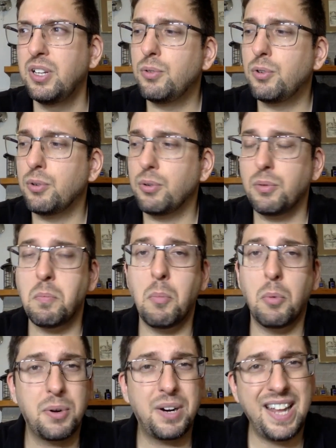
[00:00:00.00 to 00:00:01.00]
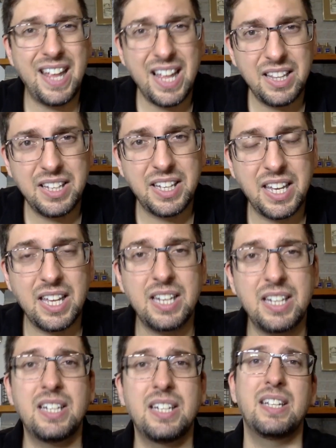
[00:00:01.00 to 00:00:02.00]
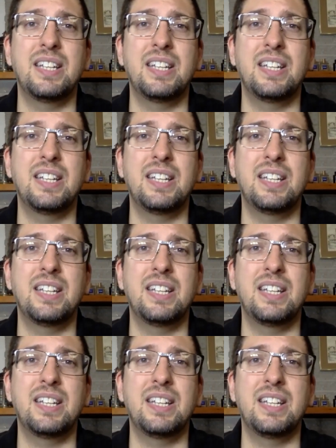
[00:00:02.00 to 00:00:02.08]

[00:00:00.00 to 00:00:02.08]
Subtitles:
or more elegant.